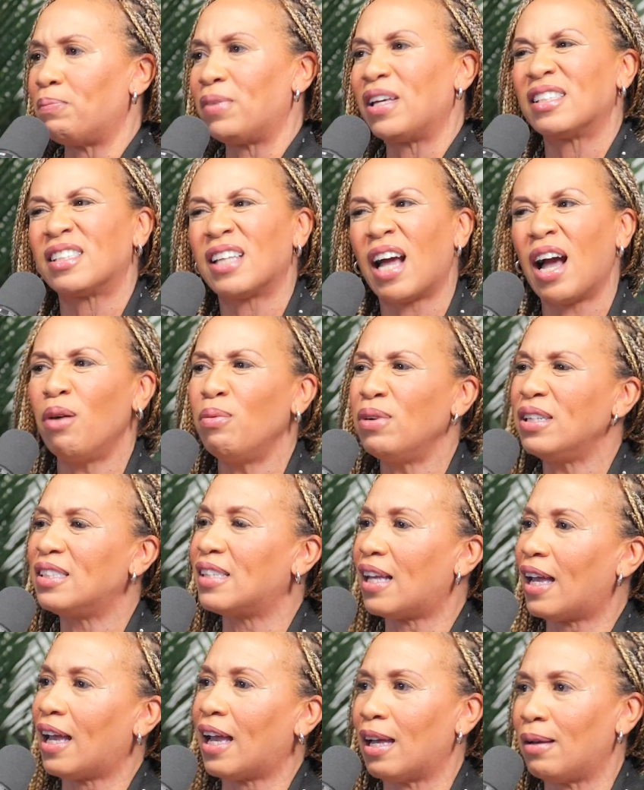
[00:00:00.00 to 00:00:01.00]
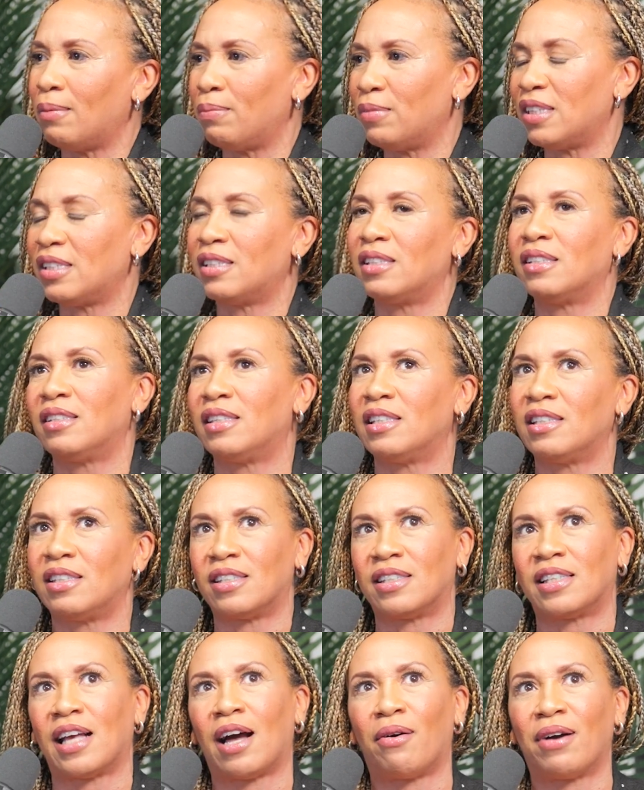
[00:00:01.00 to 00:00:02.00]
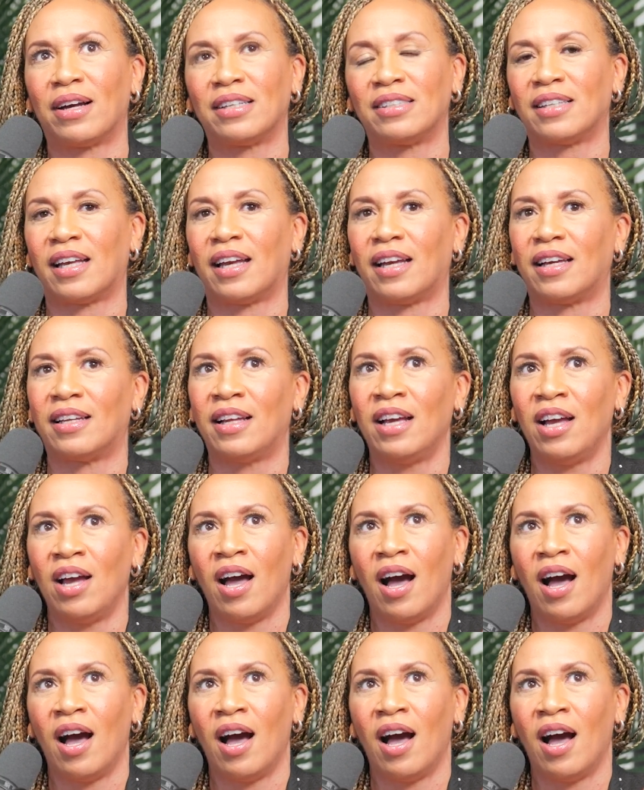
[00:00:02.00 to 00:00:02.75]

Because I always say, Abe, this is how I say it.